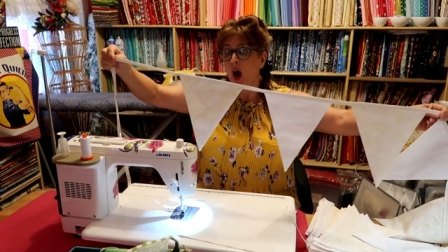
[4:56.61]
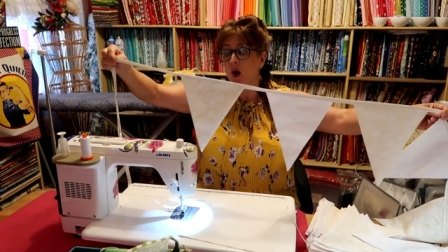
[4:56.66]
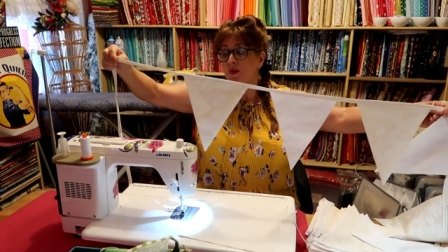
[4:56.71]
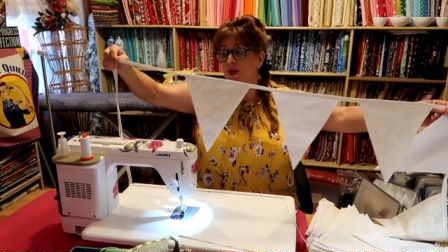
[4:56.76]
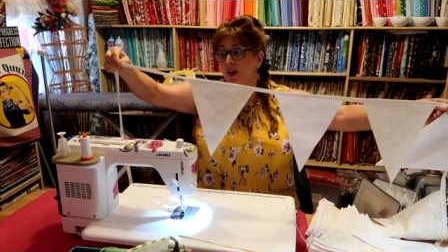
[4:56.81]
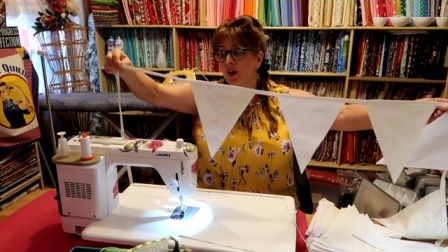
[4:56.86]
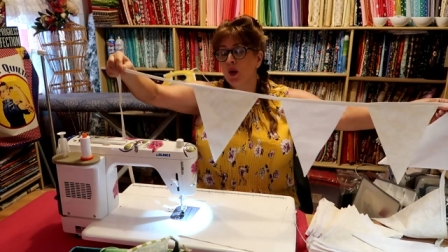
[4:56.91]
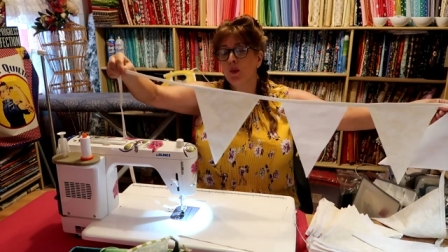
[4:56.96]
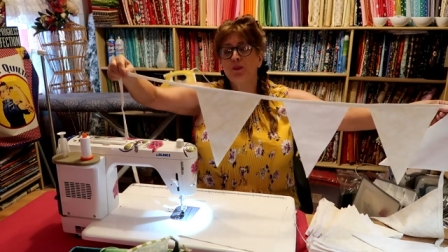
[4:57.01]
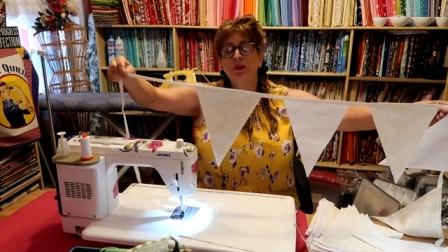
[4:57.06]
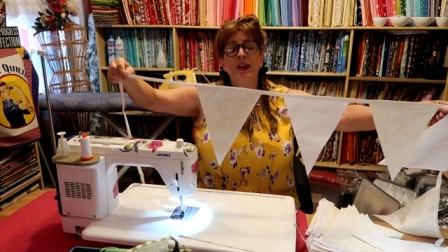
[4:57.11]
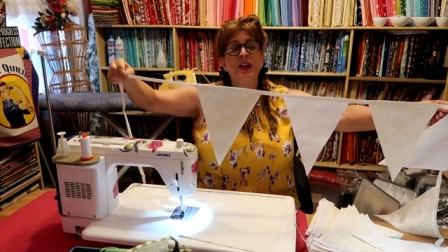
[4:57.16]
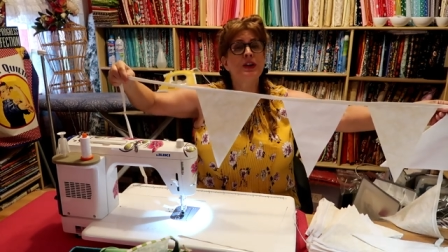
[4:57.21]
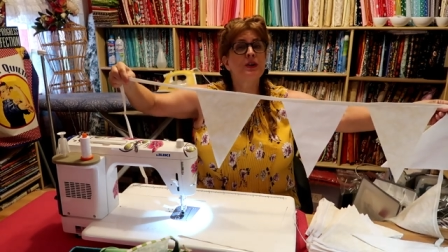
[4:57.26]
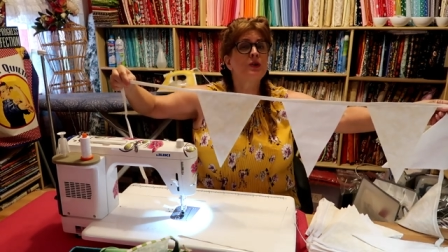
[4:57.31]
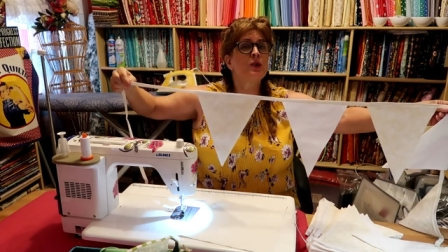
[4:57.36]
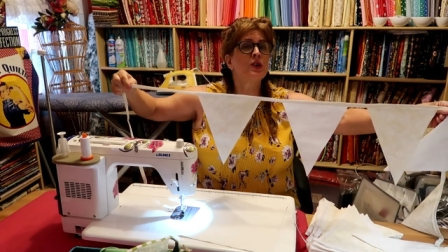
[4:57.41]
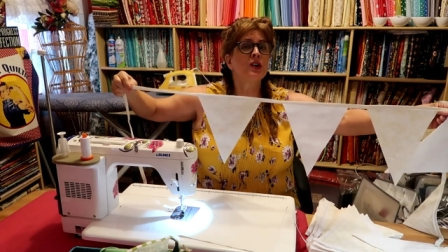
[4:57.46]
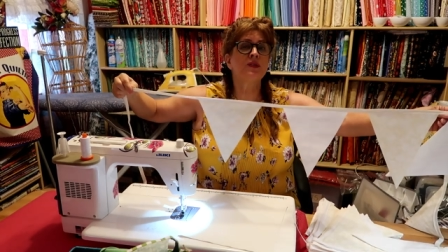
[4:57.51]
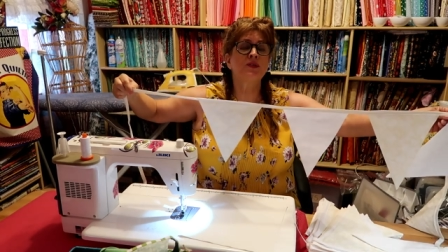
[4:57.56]
They're
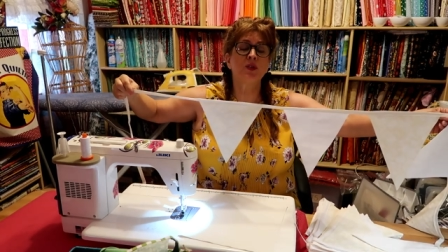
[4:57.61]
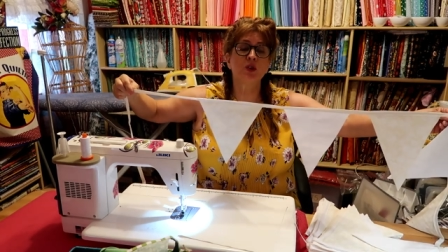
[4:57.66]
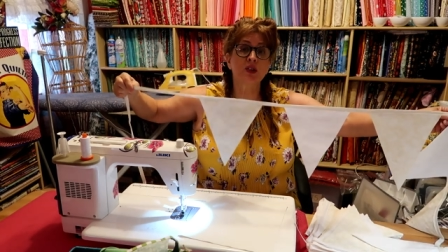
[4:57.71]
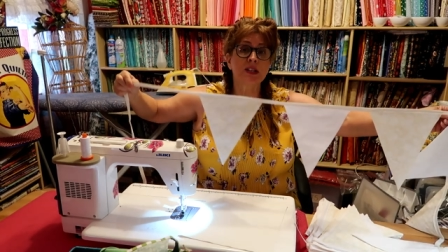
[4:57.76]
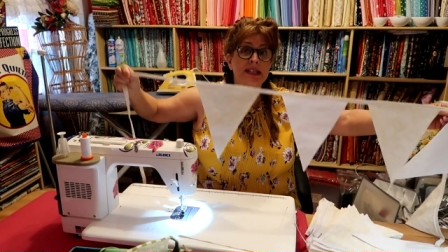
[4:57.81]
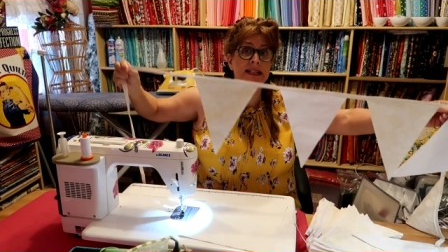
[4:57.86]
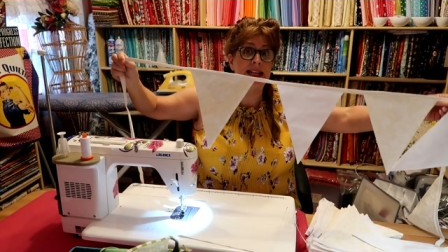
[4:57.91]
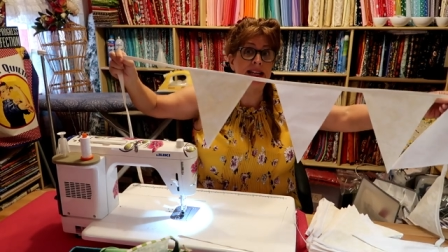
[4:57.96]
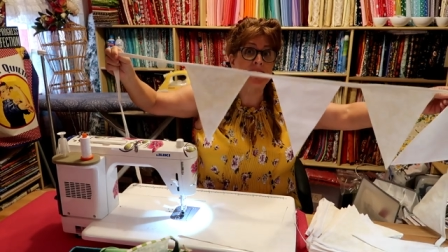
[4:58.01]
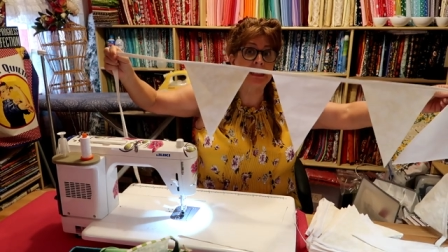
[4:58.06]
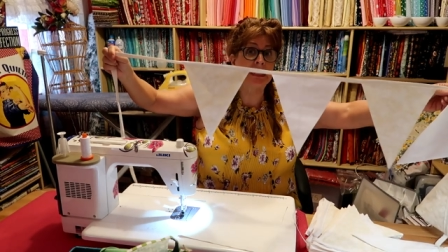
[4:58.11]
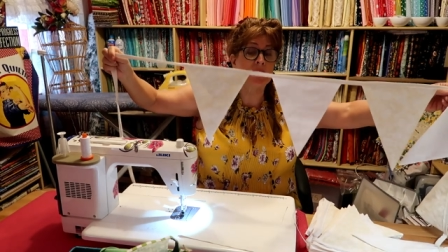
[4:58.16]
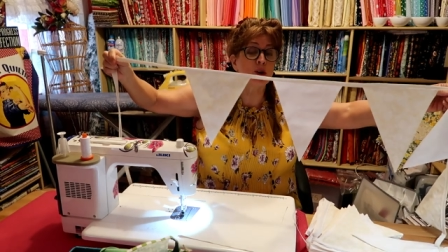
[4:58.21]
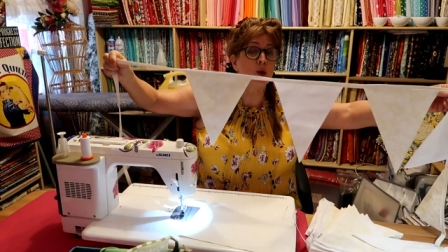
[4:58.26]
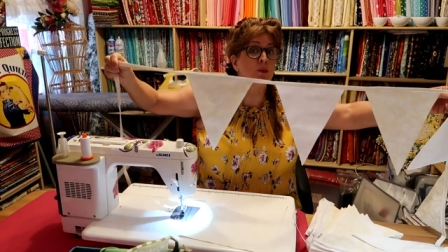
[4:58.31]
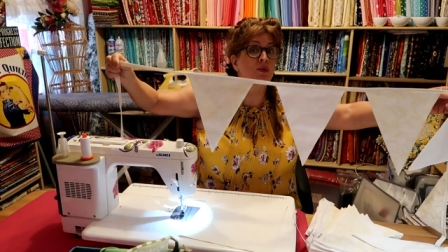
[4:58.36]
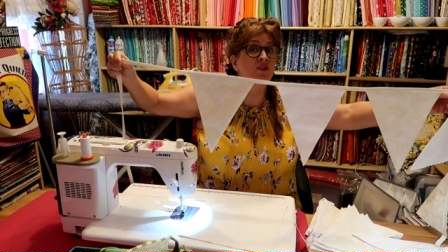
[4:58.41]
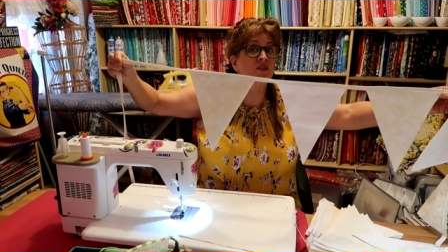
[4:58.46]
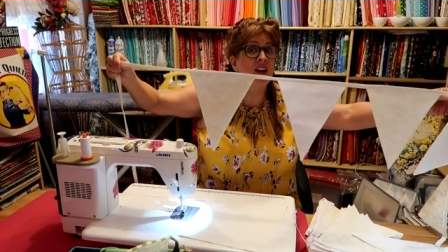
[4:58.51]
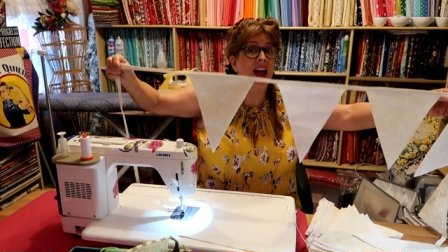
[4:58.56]
beautiful
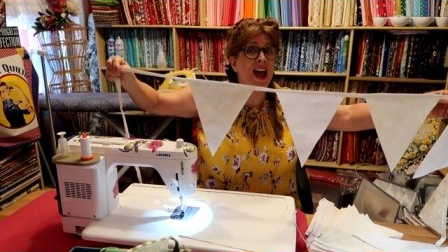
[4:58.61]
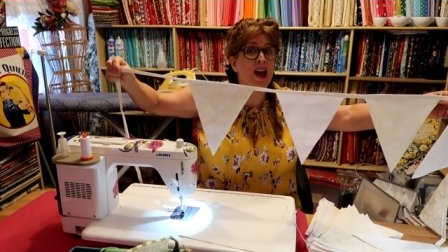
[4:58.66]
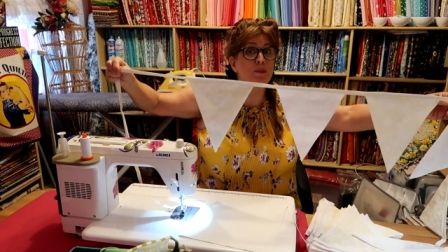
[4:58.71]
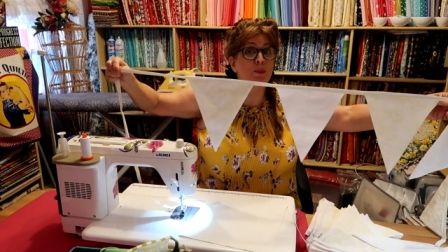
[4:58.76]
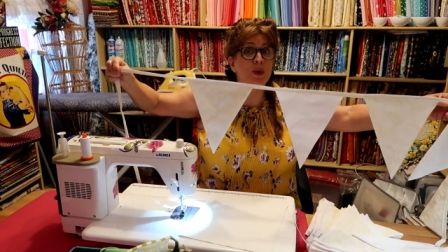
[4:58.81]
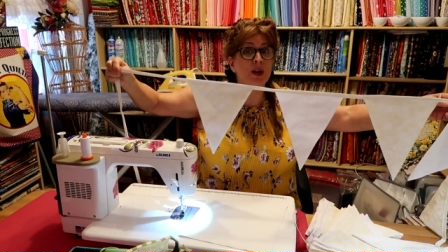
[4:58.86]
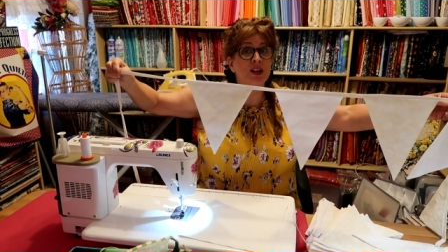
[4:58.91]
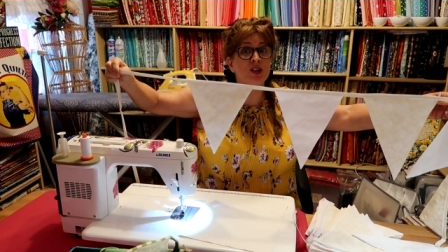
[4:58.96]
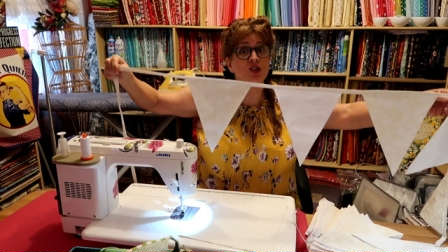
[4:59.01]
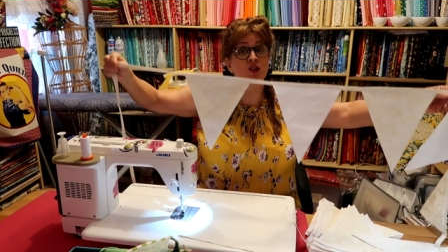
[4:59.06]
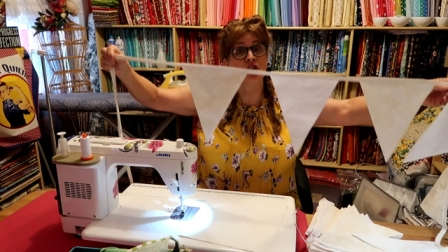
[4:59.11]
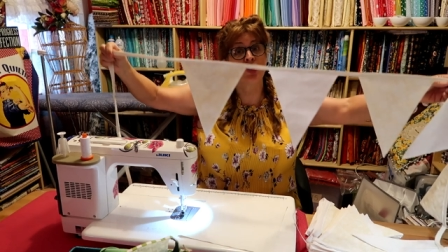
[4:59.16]
seasonal fabrics.